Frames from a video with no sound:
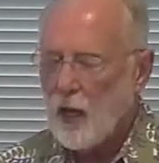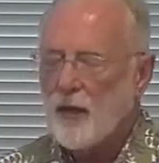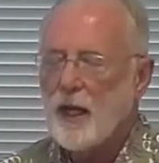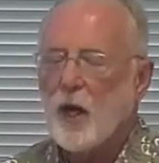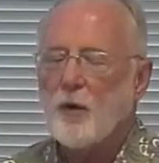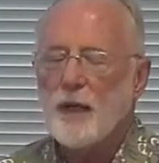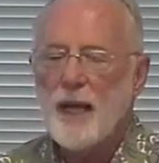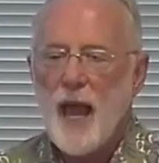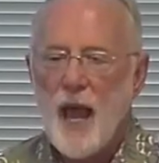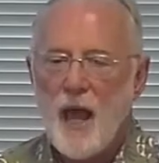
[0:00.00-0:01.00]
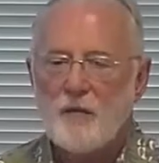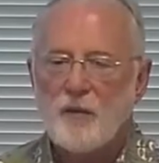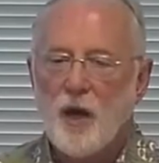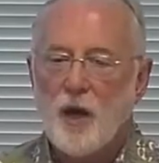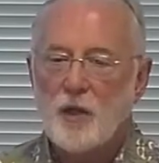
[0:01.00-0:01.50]
They already have
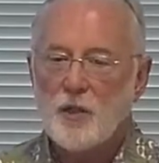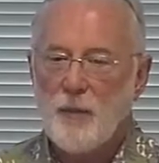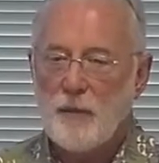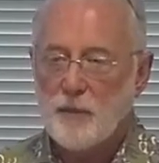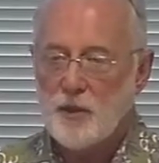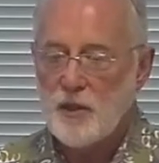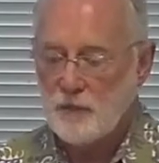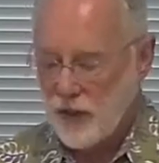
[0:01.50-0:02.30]
large numbers of